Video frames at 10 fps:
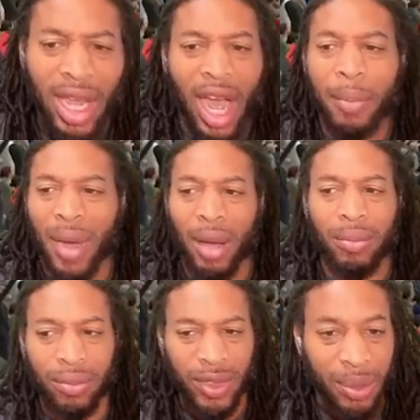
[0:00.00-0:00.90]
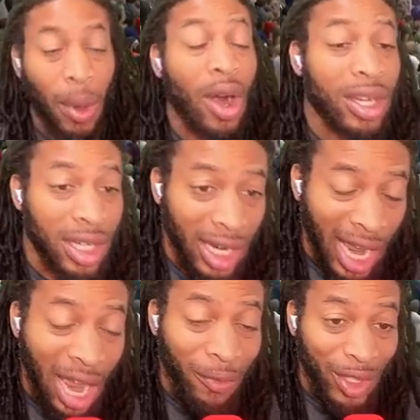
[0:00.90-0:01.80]
I'm I'm smarter than an
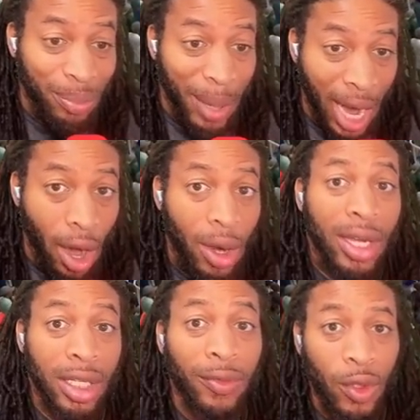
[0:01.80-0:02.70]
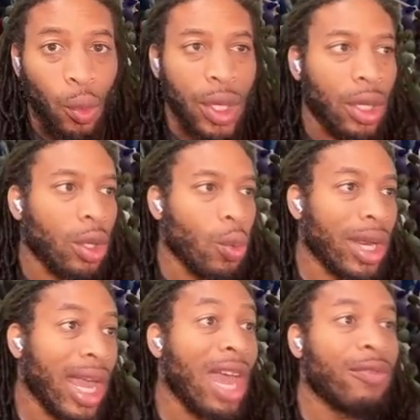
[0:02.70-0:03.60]
average bear, if you will, or
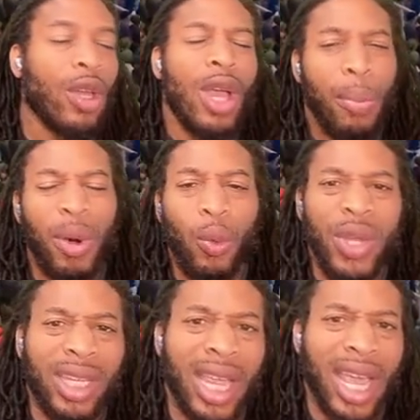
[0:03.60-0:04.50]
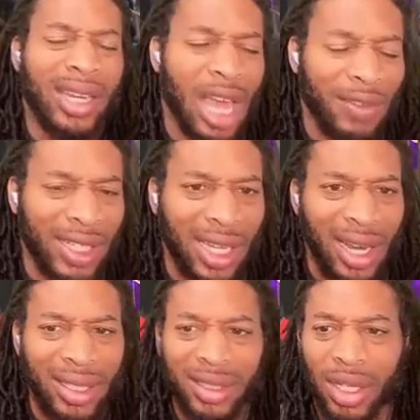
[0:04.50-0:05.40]
what have you. But we can't navigate
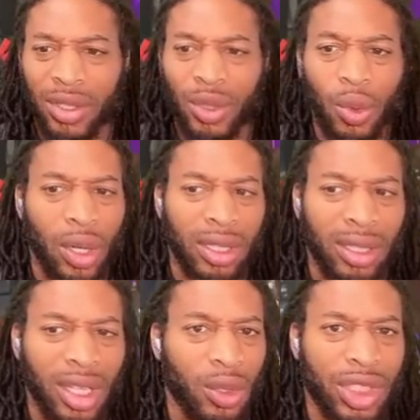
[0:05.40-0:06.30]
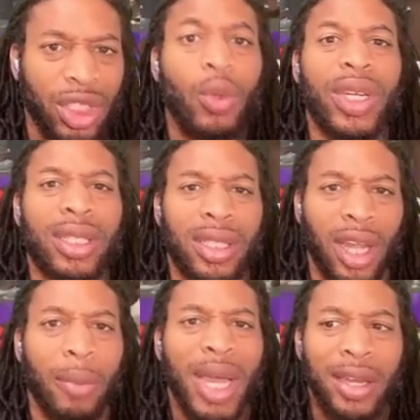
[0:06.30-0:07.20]
ourselves through a little shooting
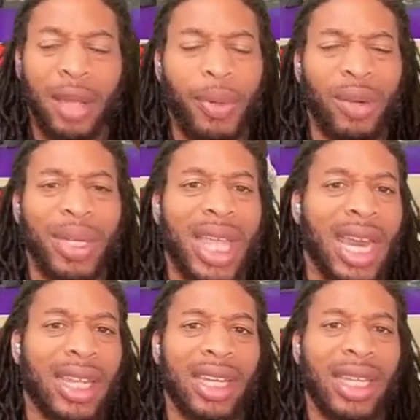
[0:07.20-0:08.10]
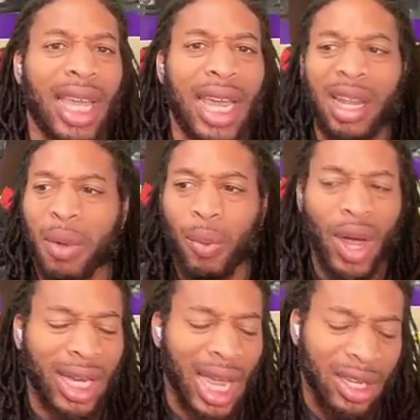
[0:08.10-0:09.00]
slump. They put a mechanic in the game like my
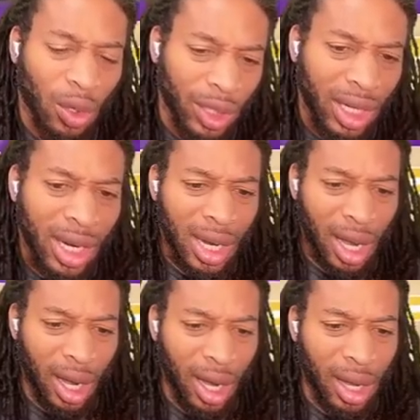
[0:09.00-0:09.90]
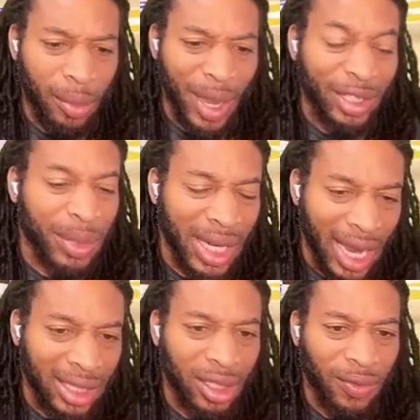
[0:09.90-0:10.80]
boy Coyote uh, has been
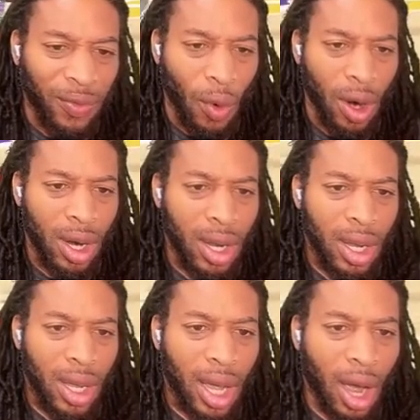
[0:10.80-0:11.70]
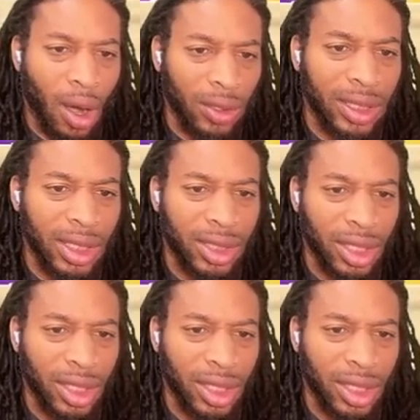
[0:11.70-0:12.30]
asking for all these